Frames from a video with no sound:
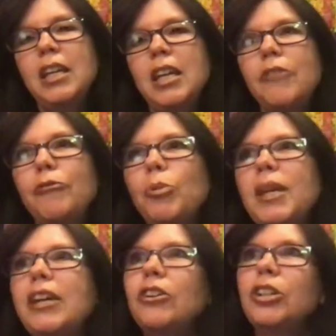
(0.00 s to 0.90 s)
if
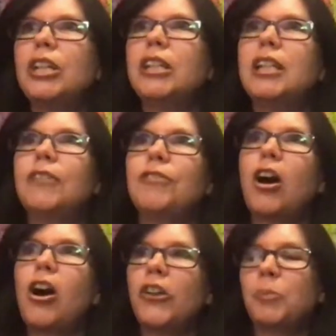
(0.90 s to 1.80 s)
we could if the
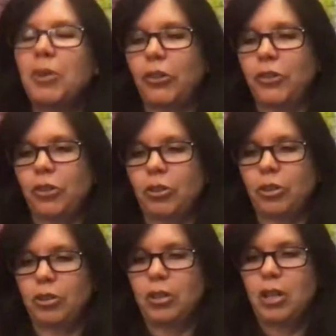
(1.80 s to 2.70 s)
hospitals are